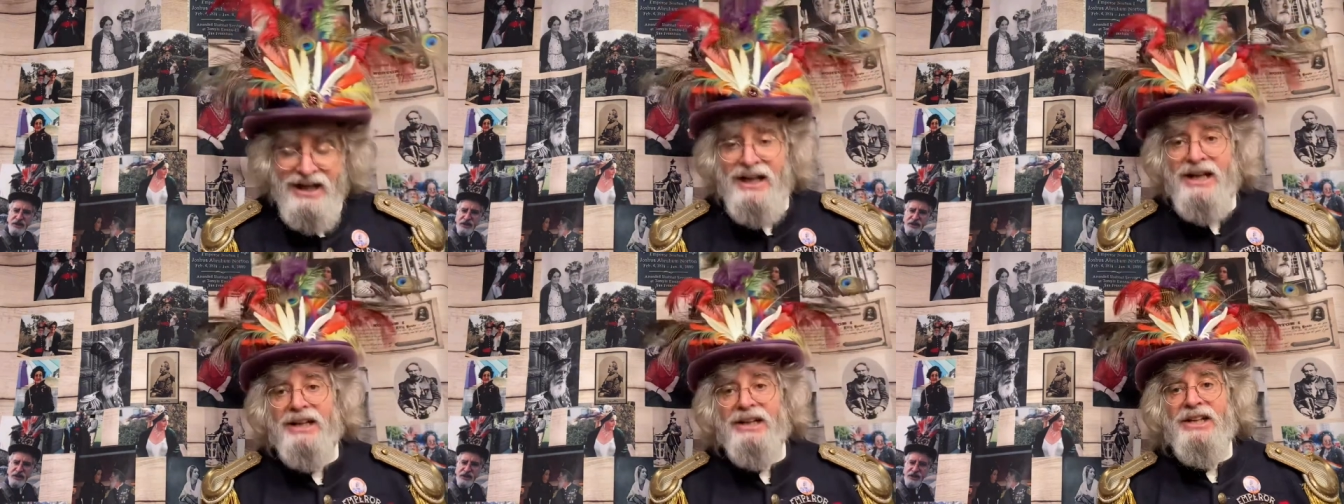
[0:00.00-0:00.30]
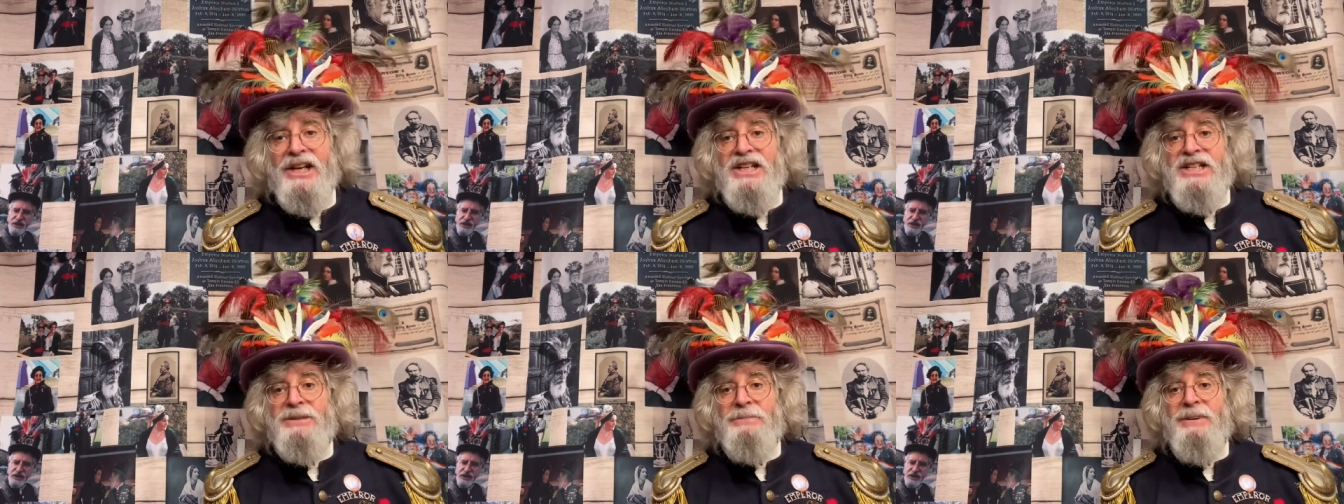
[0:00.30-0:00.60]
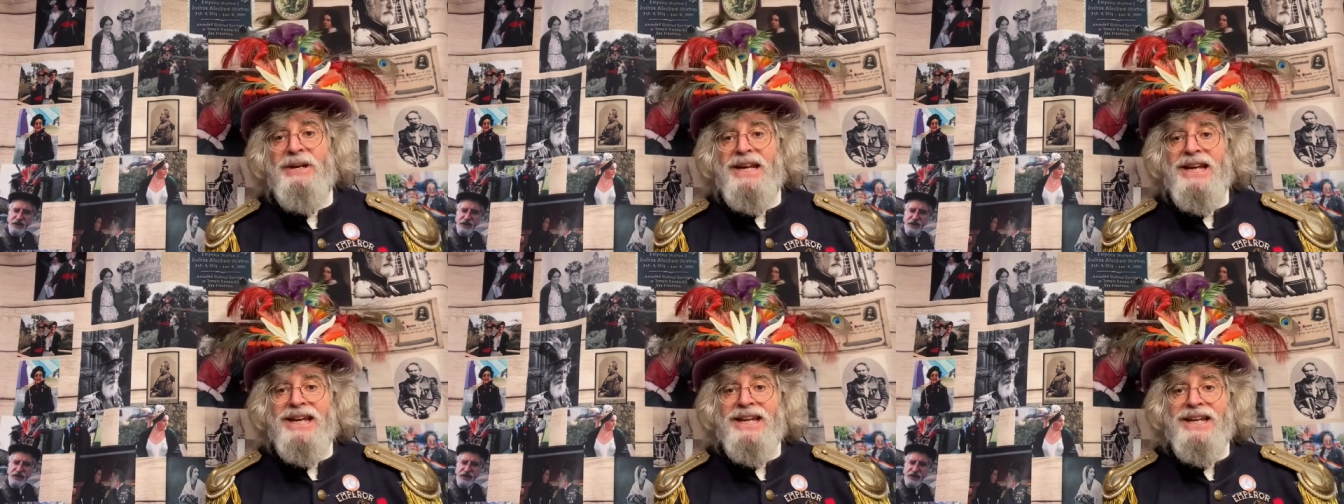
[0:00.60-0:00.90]
Let's
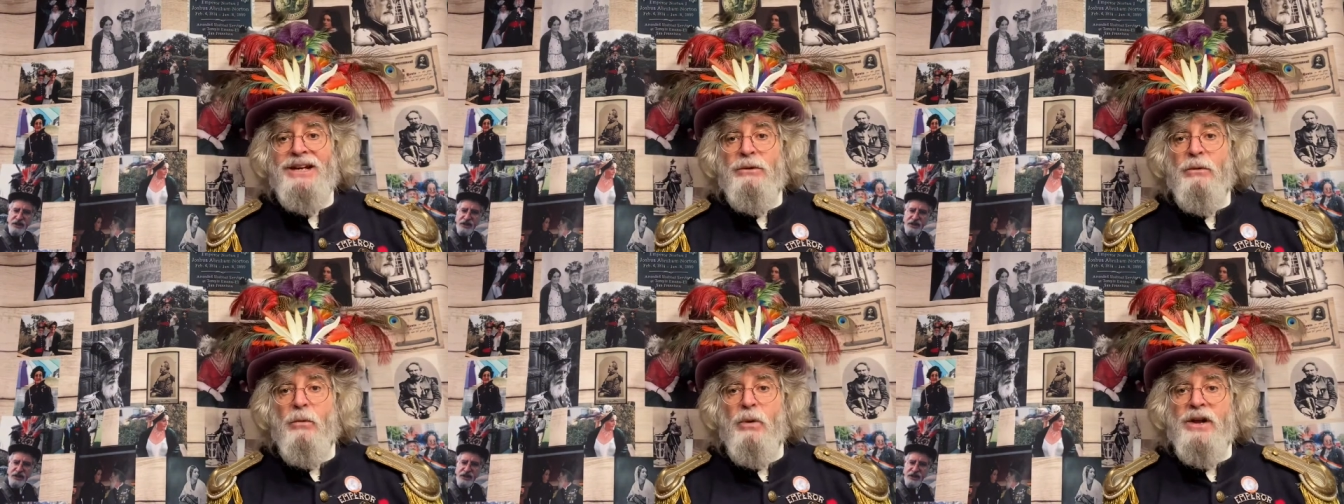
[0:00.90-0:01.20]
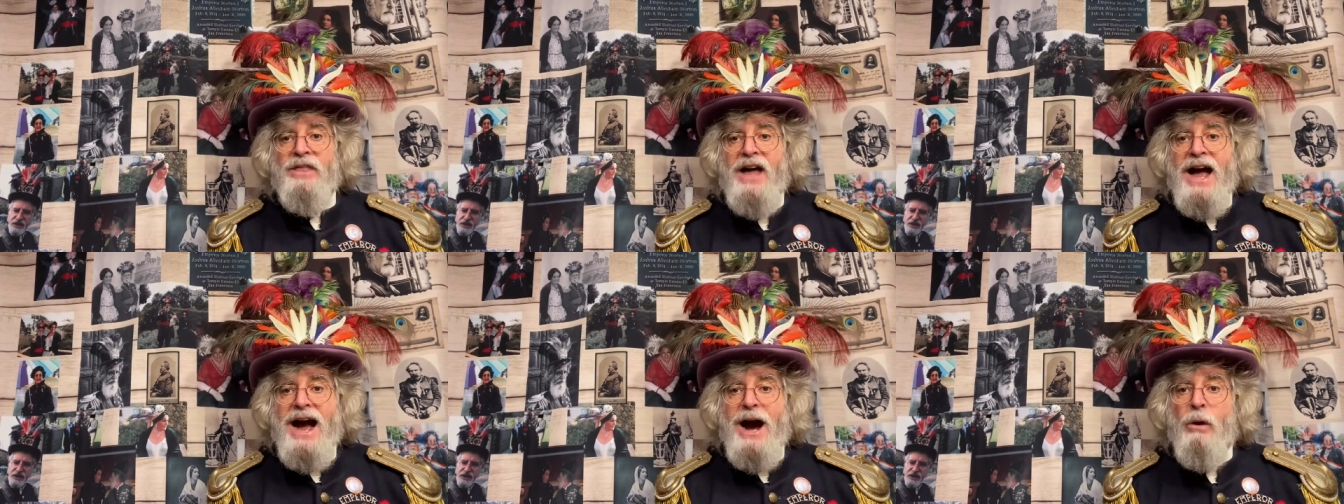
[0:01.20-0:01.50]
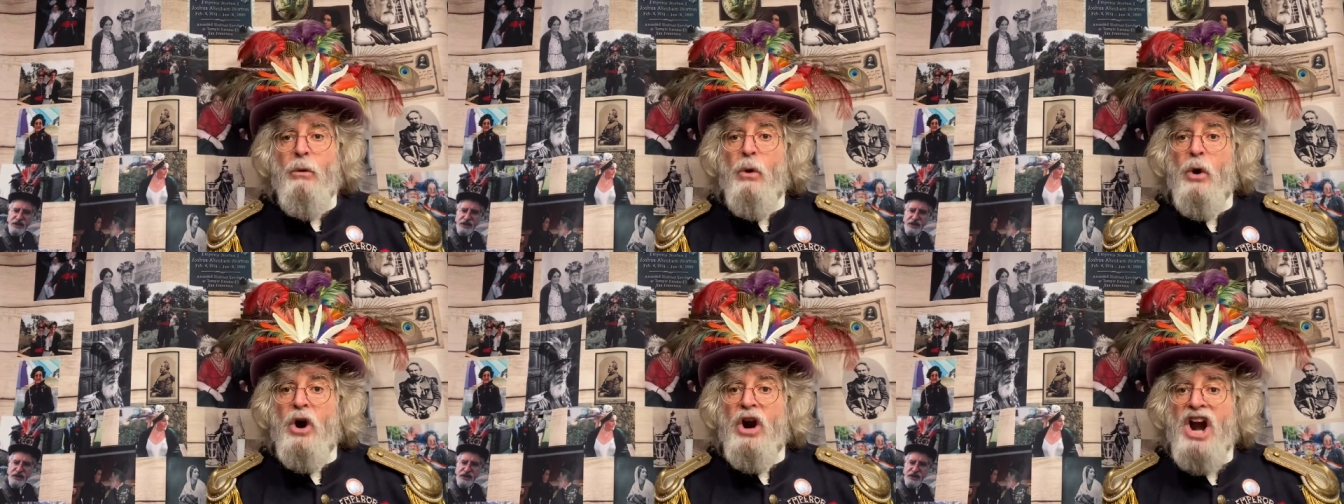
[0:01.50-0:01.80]
begin with
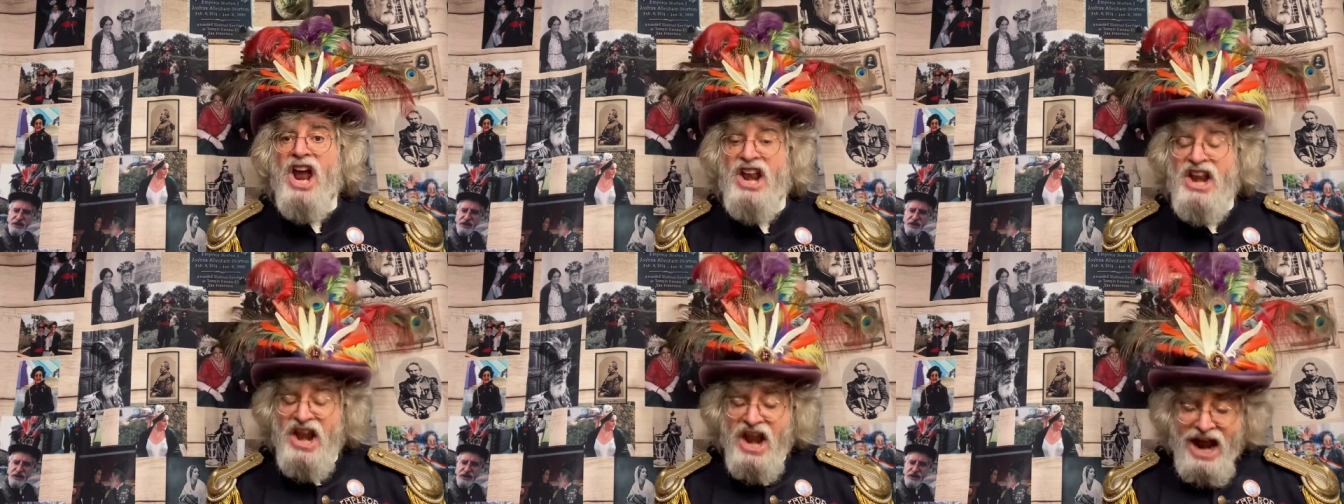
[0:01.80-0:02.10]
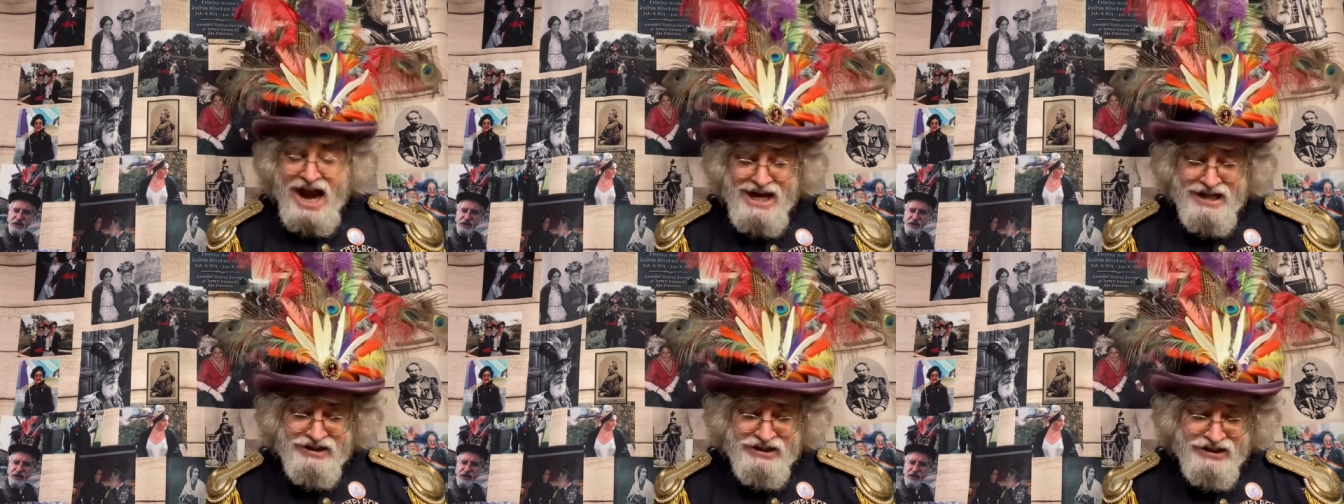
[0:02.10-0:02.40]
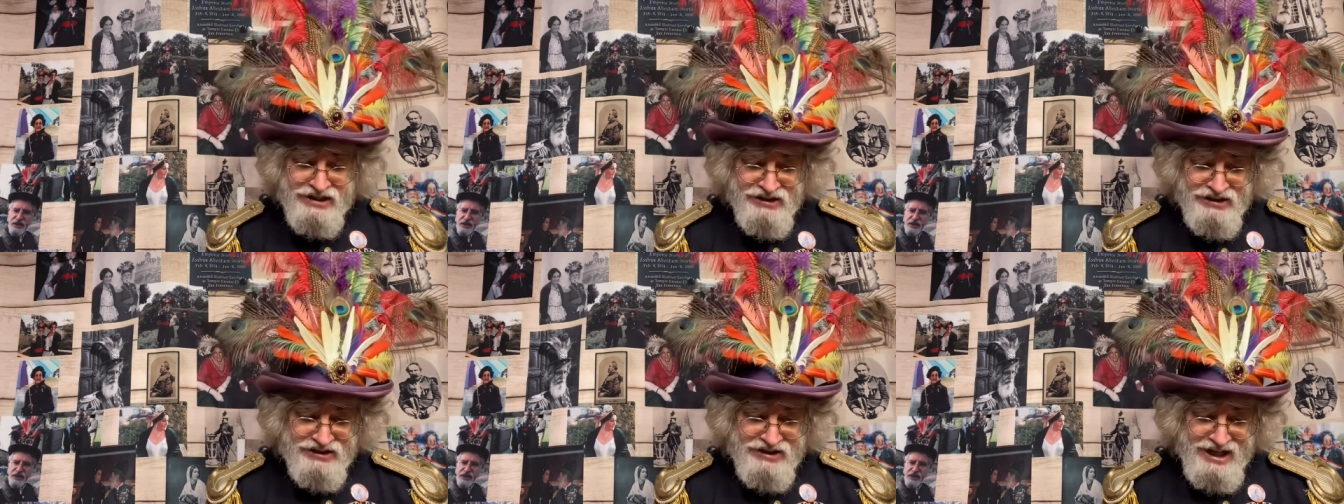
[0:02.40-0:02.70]
our
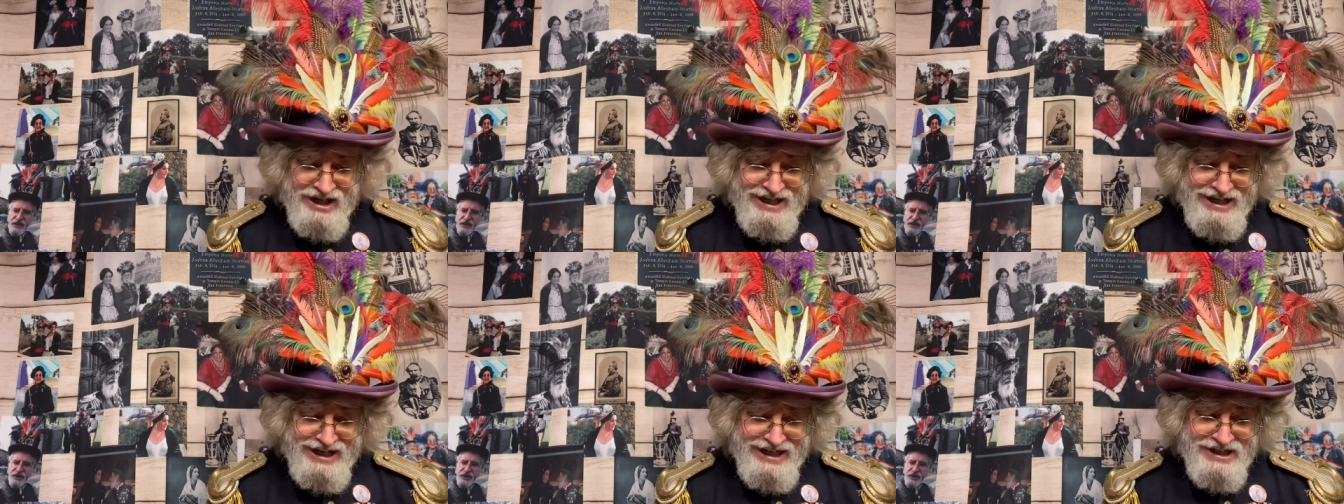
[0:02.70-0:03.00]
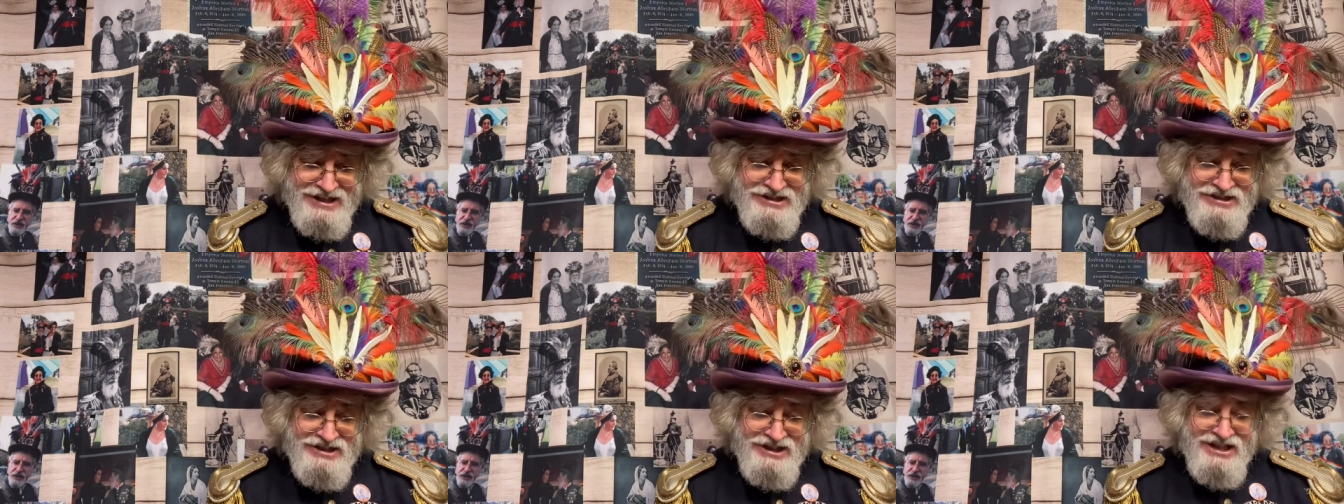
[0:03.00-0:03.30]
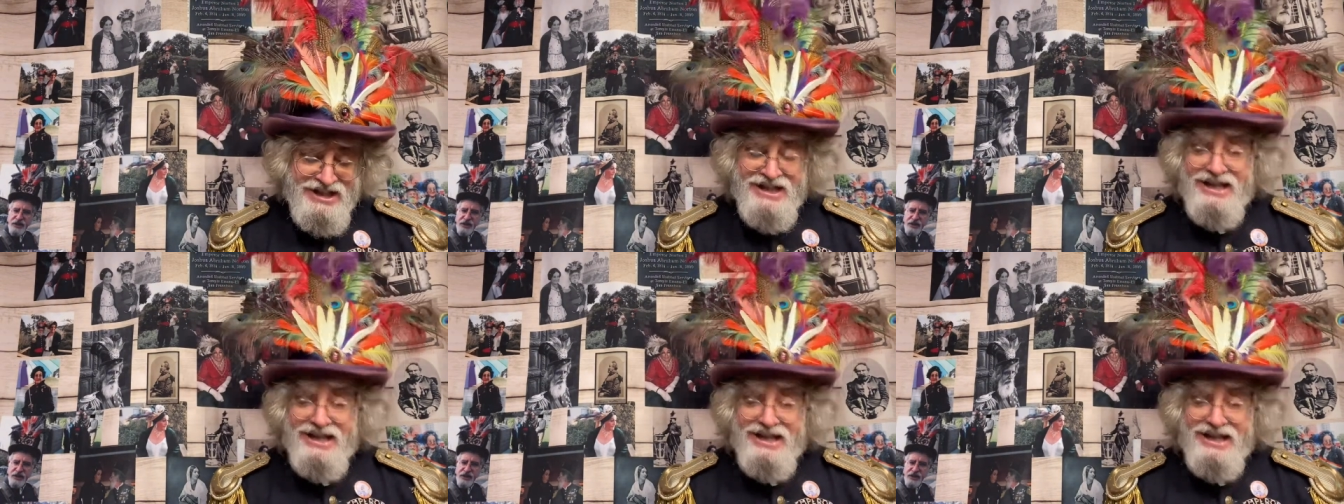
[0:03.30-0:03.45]
national days.